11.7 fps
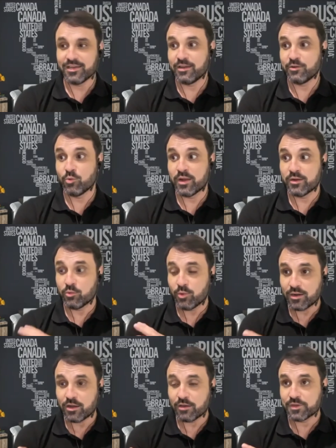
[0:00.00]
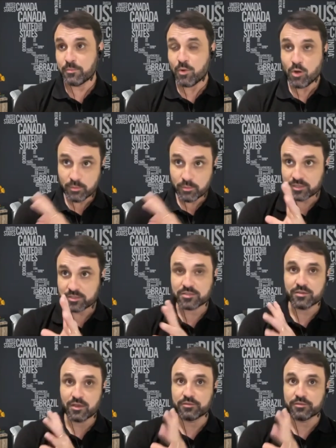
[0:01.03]
And one of the
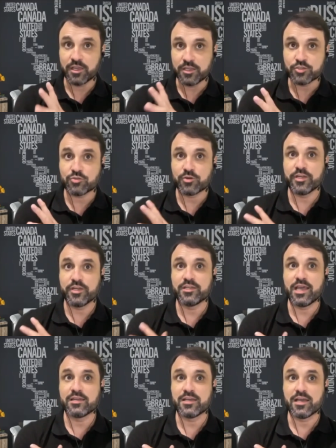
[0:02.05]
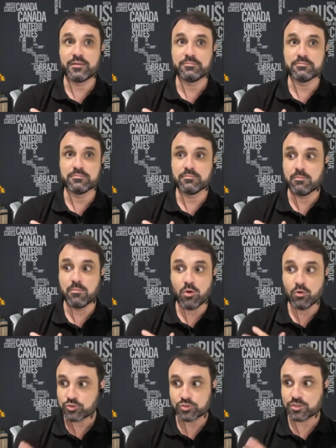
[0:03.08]
moments of the history that I
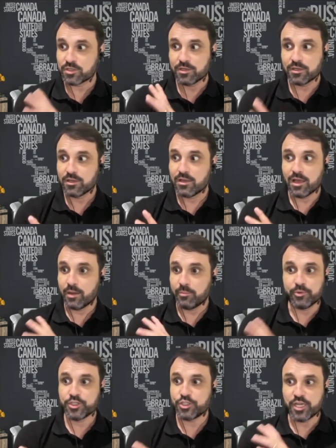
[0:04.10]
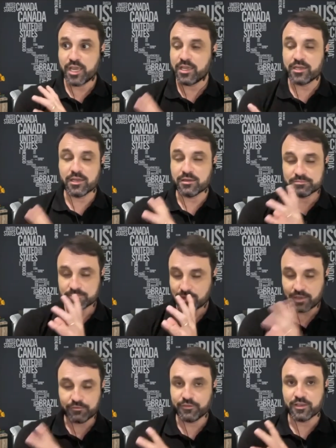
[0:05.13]
most appreciate, and I
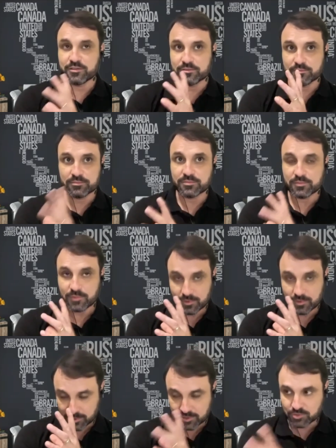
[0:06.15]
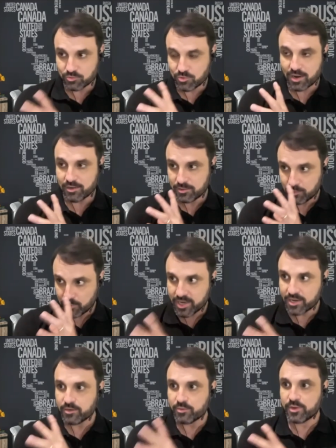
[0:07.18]
think it's
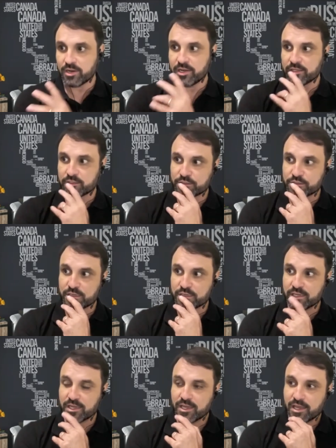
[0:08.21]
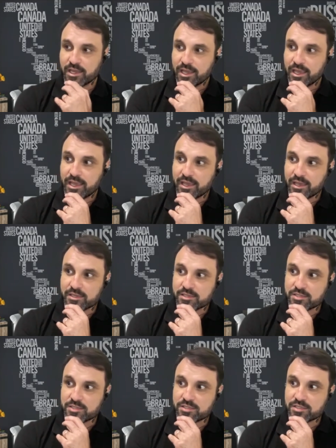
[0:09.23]
really, really interesting,
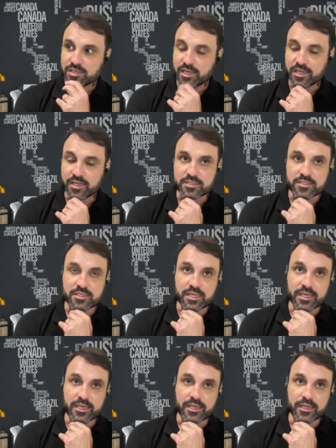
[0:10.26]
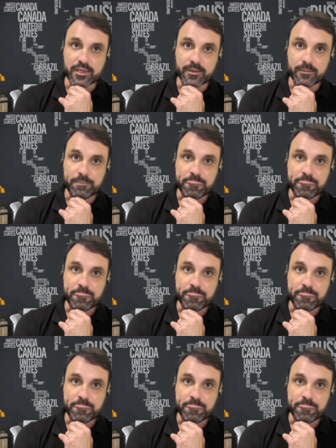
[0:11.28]
is that